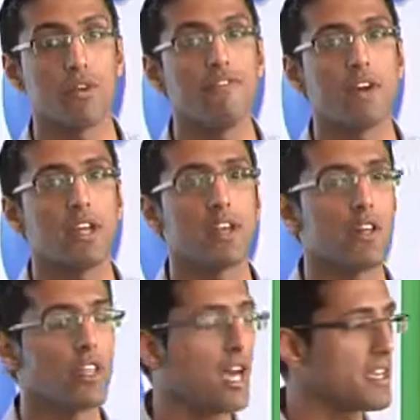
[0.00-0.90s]
Invite are
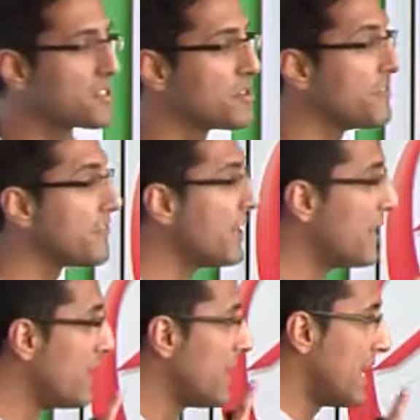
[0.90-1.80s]
the likes of
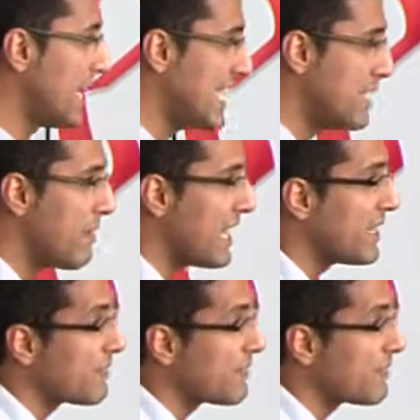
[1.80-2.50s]
eBay,